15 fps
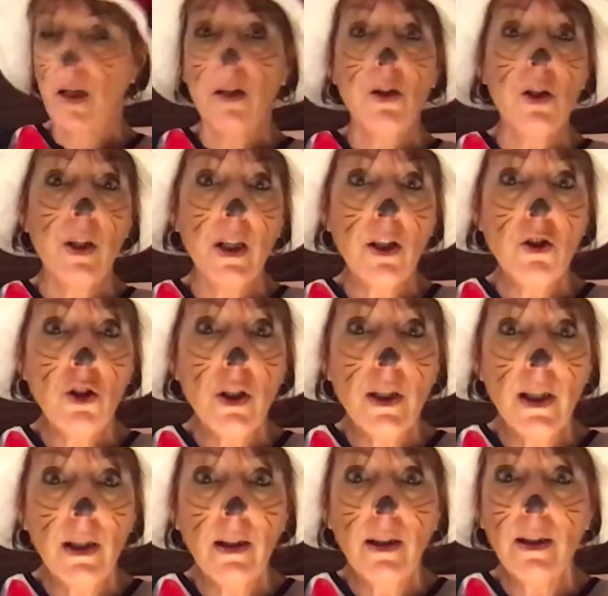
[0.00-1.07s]
Do you think she
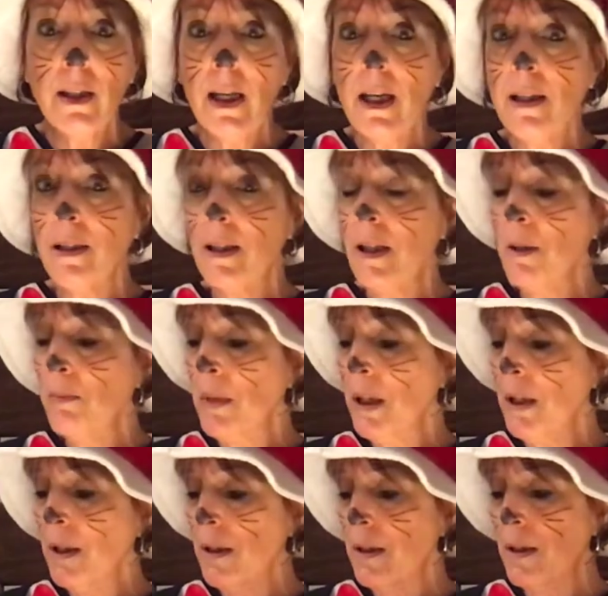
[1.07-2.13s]
did it in 18
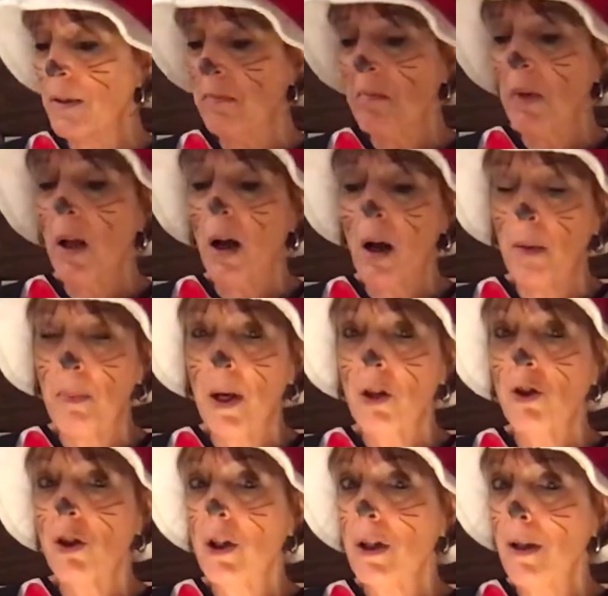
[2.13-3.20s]
minutes? I'll bet
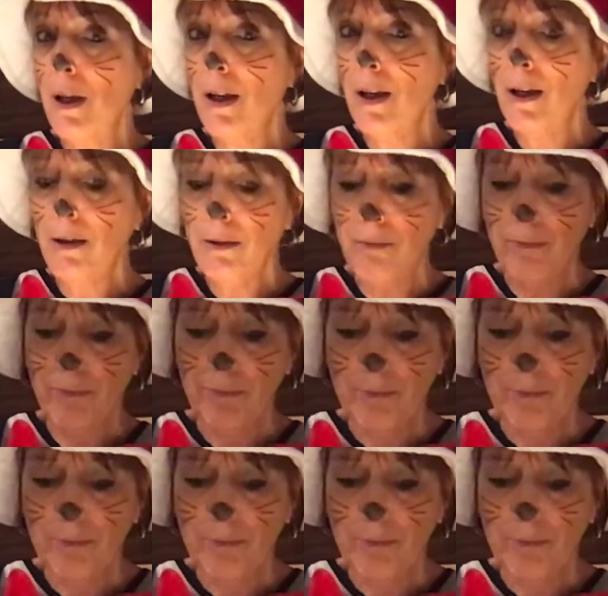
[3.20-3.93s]
she did.